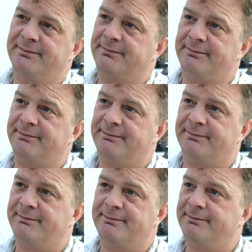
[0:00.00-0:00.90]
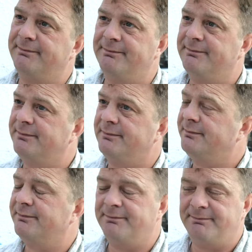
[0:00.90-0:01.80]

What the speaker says: Nothing is said.